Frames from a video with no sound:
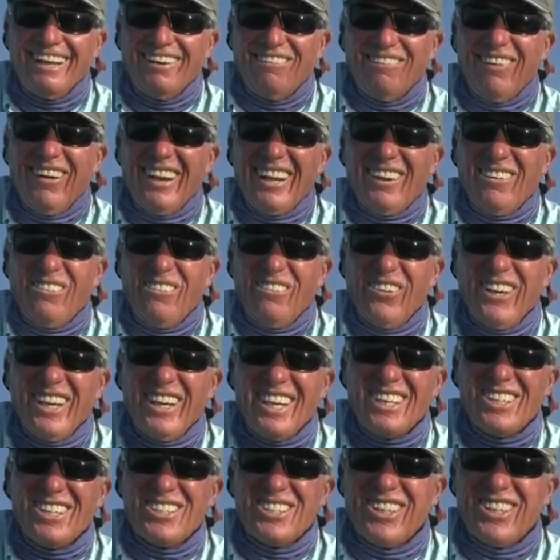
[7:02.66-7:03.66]
What a
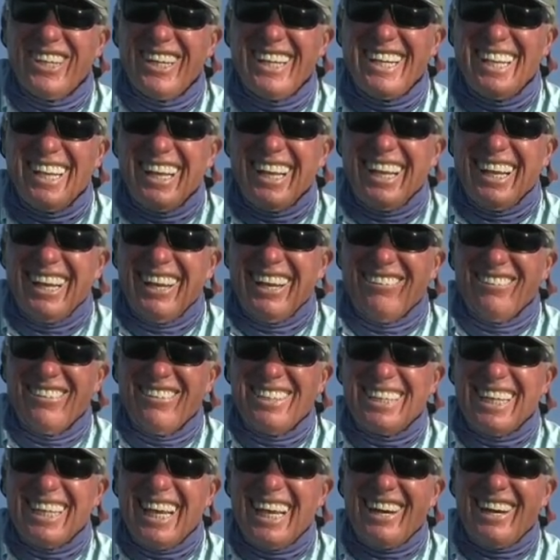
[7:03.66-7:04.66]
fish.
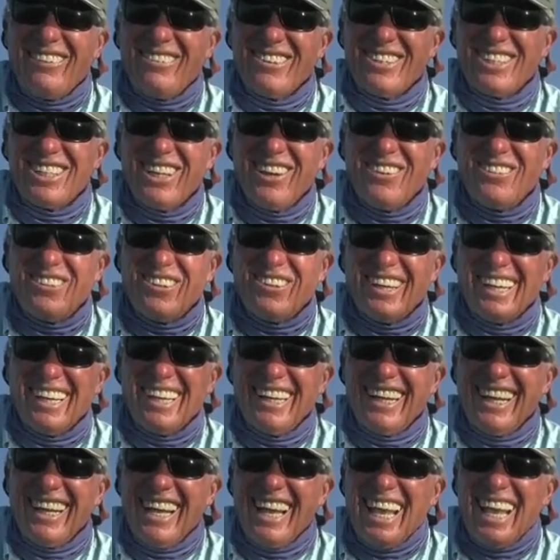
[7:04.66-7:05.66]
Was that ever something?
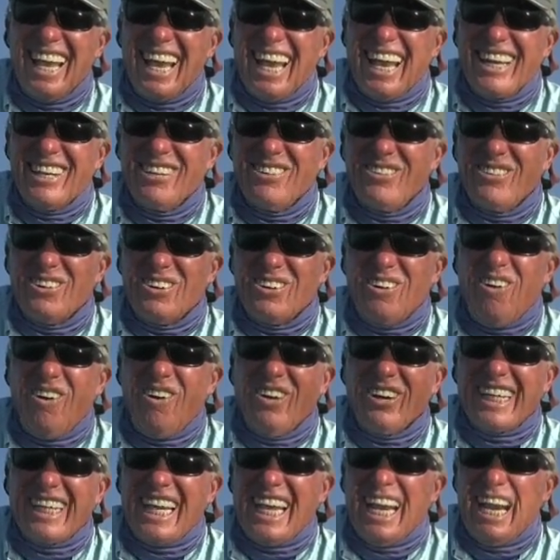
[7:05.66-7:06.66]
And you were
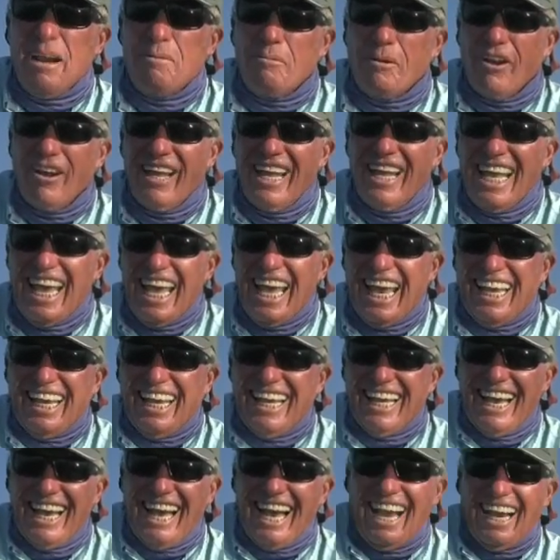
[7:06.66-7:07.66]
on camera.
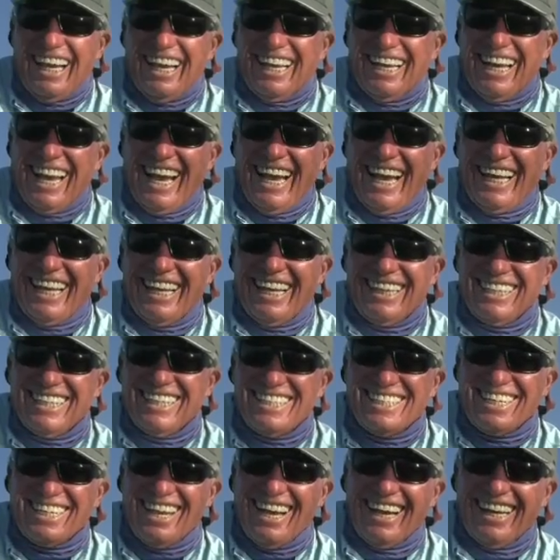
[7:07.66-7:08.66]
Hey, I got
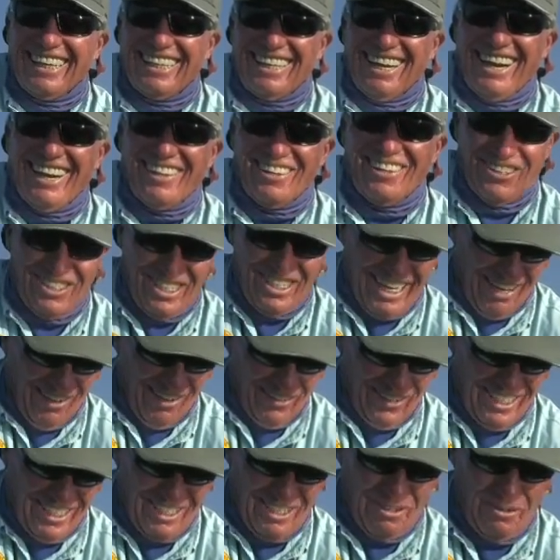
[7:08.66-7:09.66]
this guy, Tyler
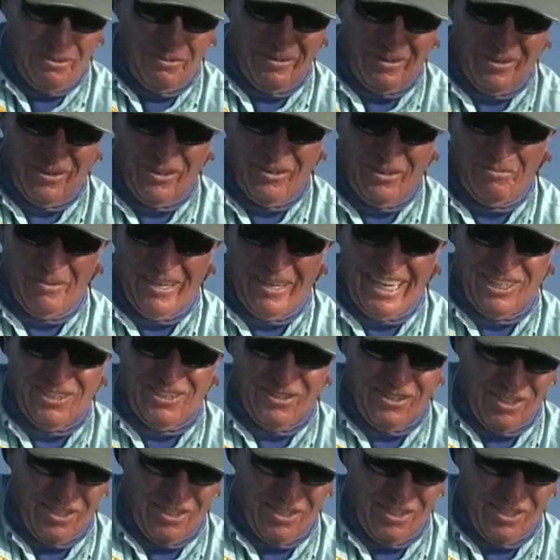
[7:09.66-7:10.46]
South. He's a good bass